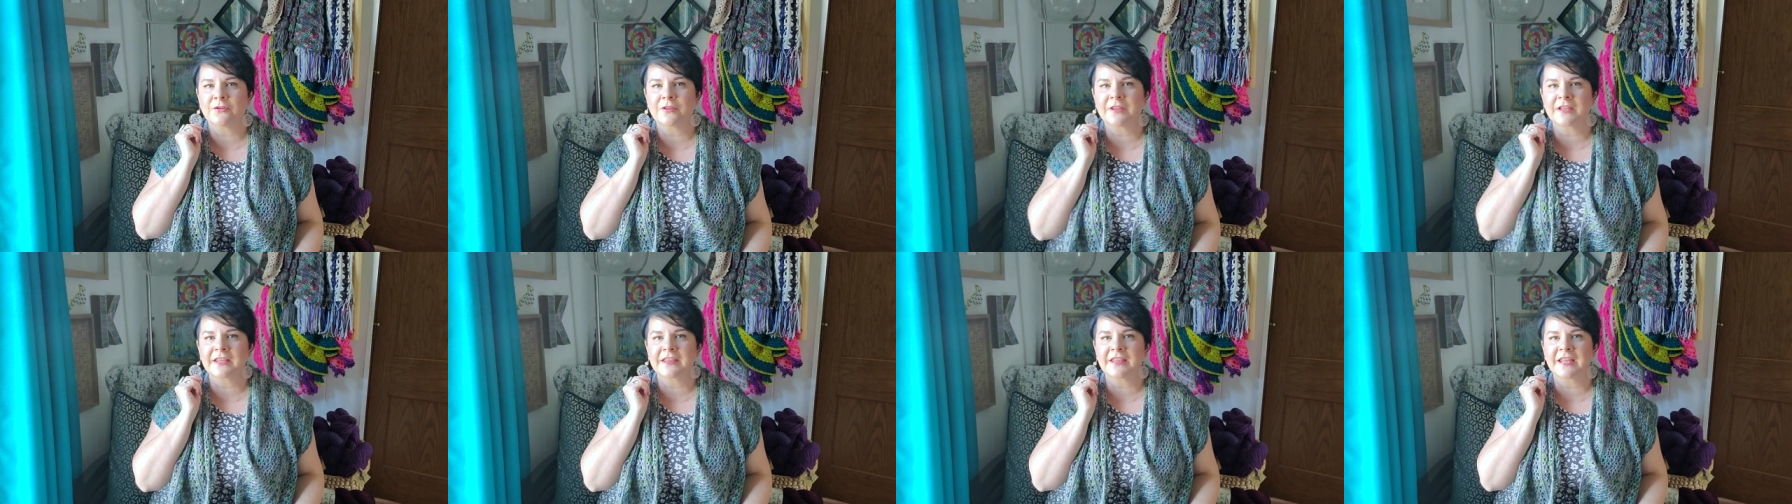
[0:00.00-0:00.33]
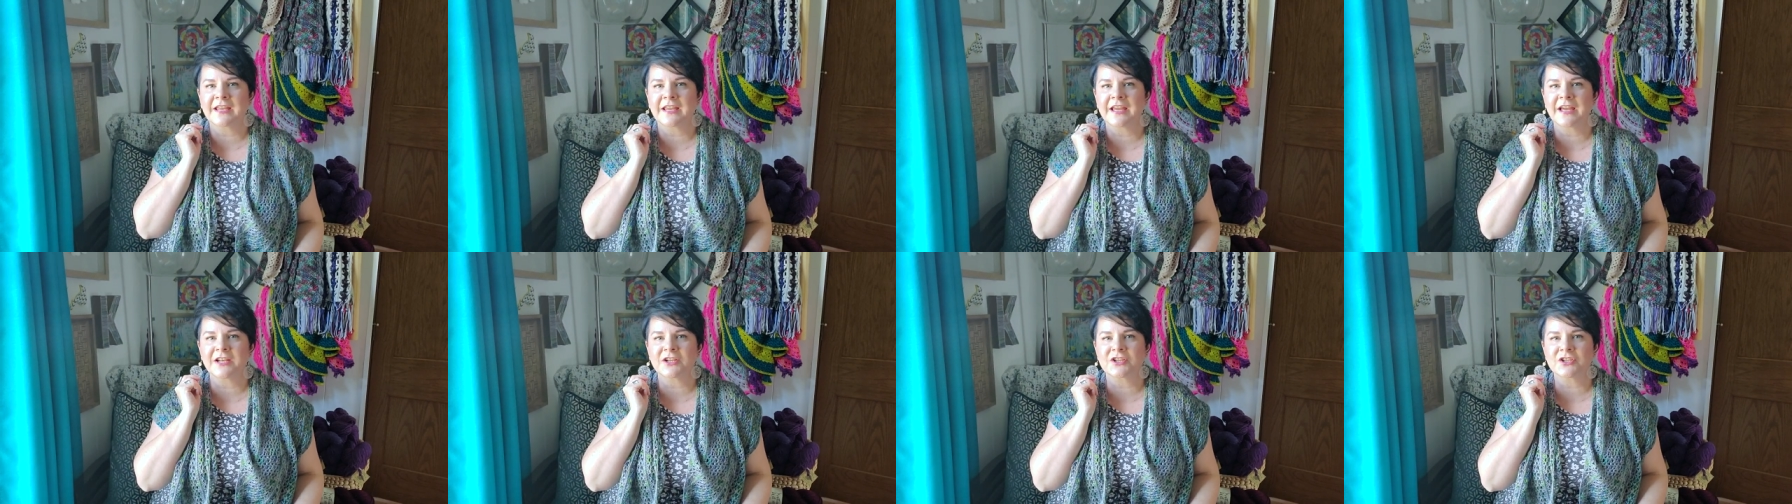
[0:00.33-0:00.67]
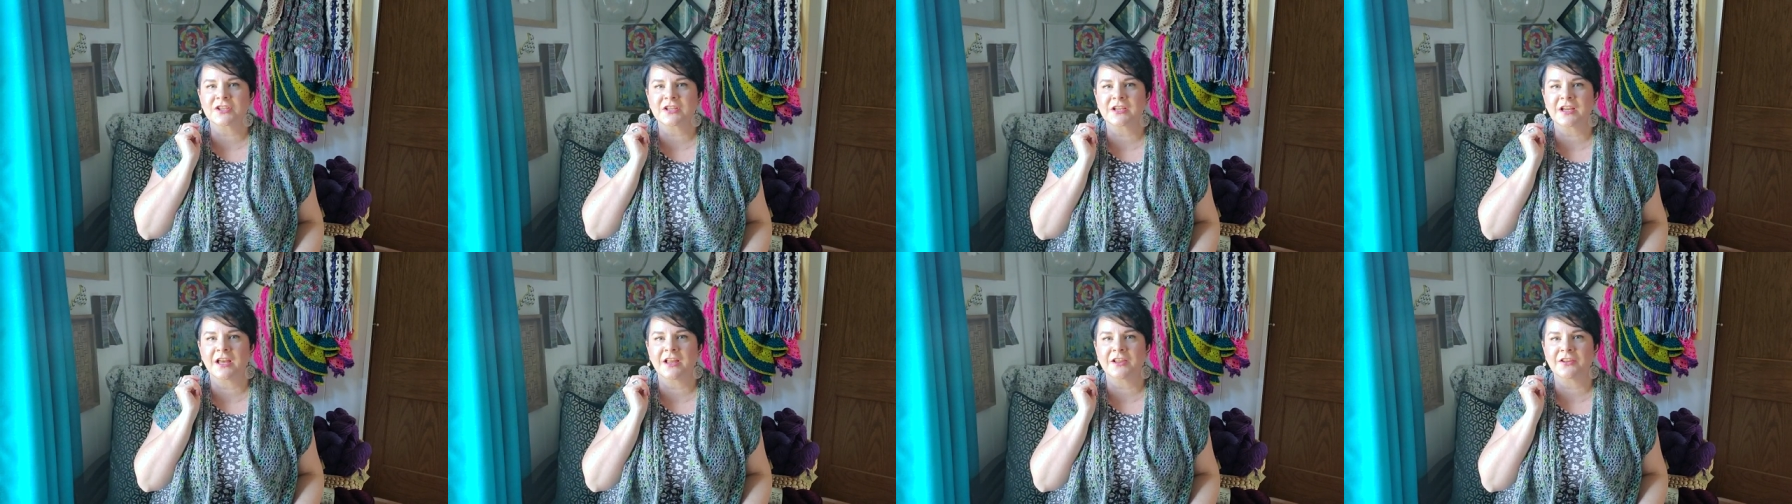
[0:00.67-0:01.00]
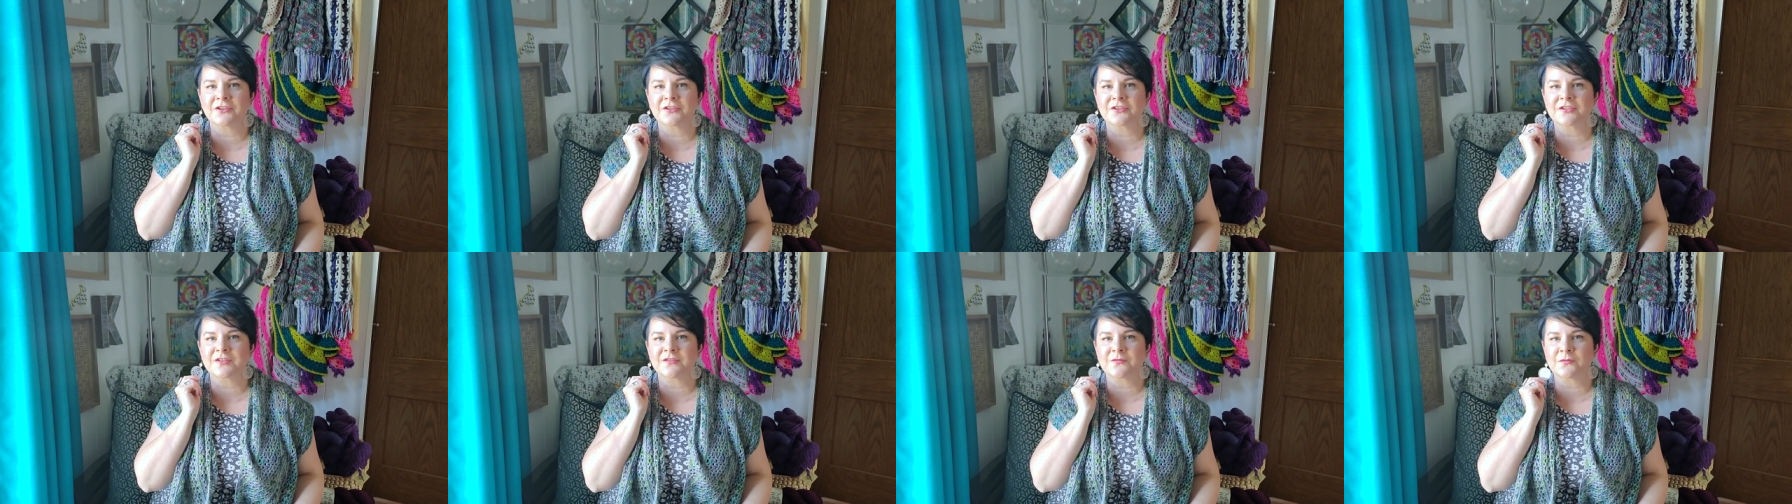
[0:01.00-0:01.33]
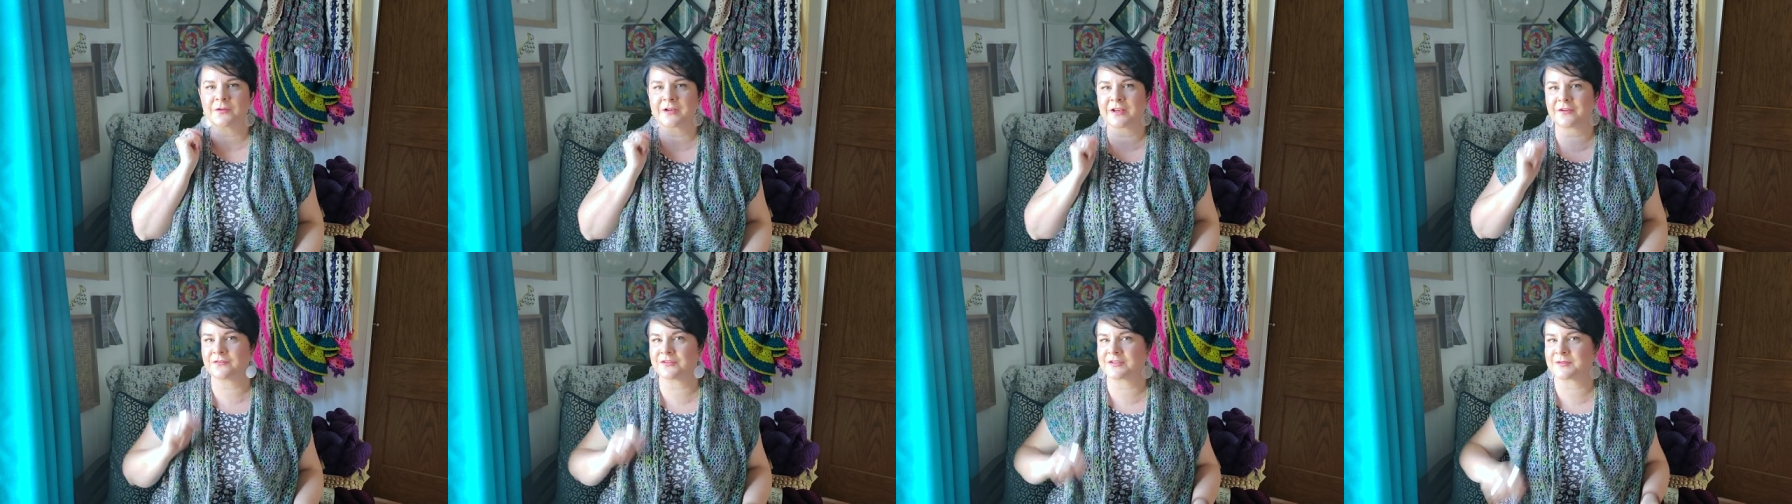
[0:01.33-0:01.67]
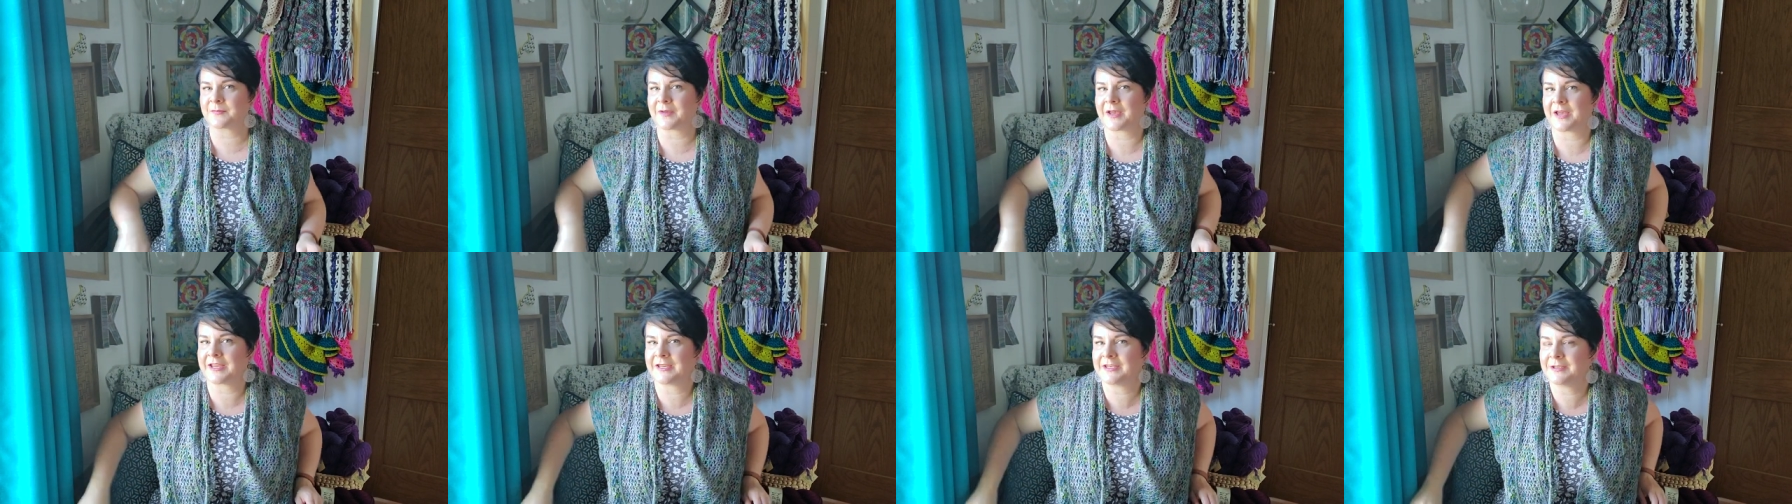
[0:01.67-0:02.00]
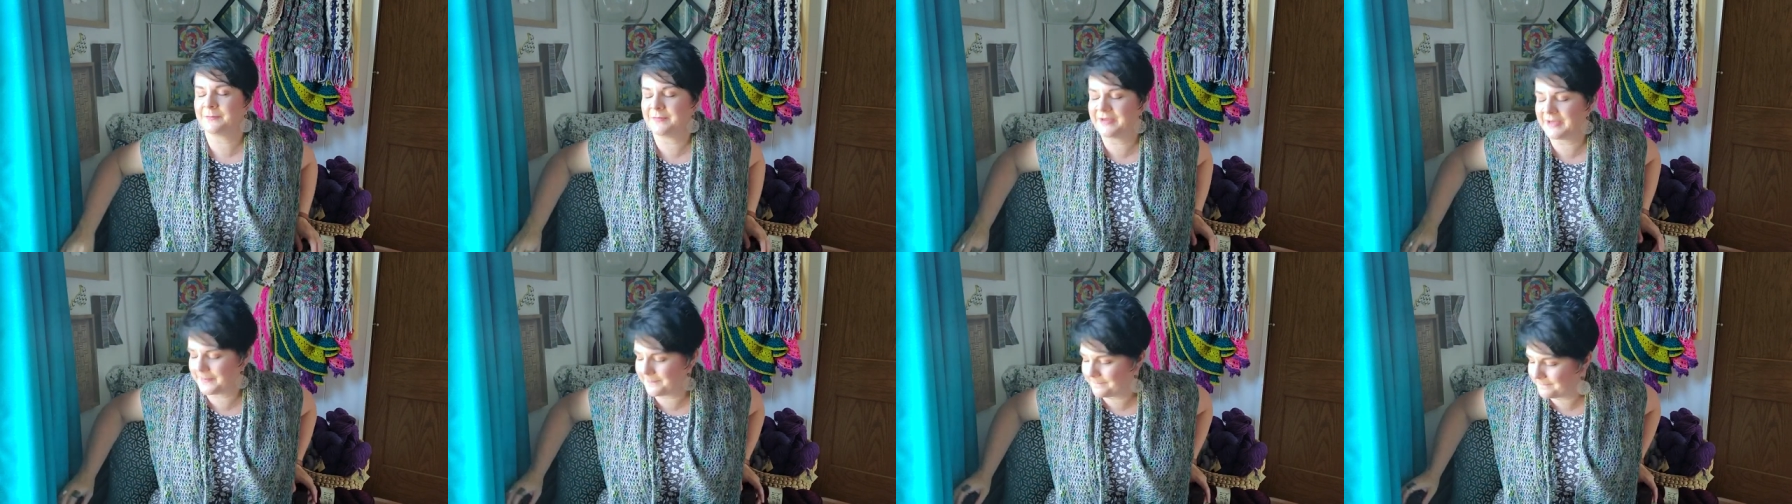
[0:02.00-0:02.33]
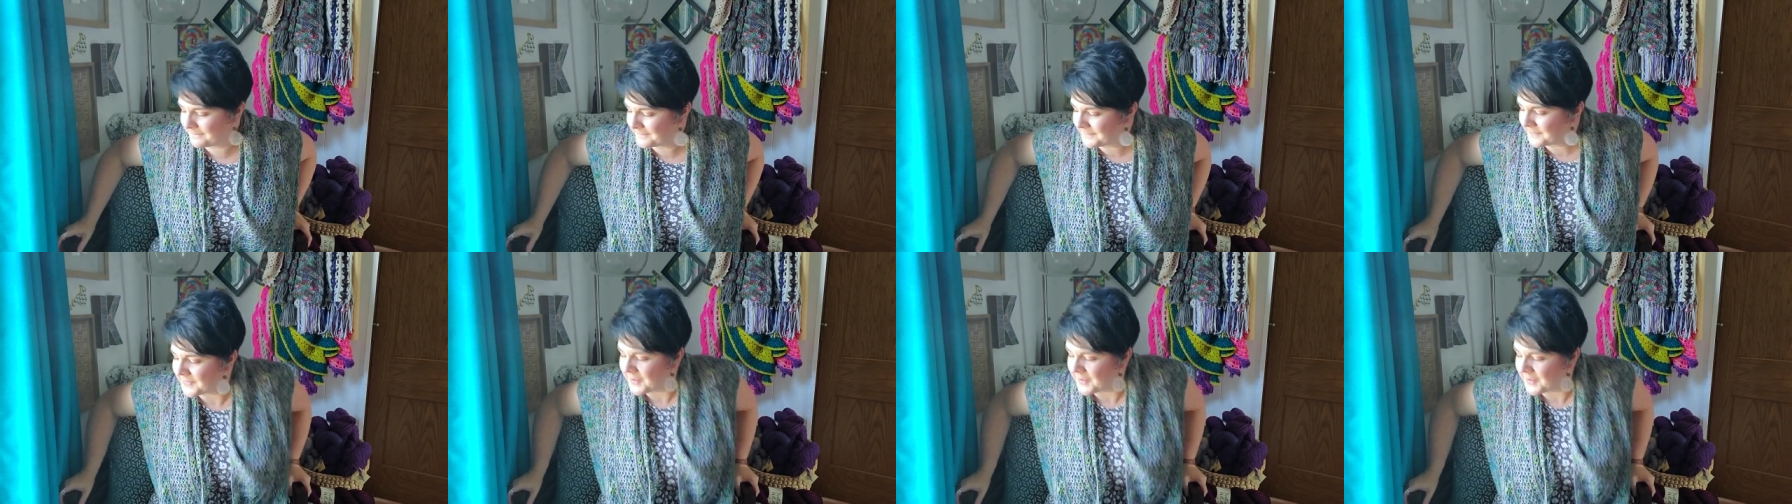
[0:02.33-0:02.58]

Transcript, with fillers: like they catch the colors of whatever's behind me,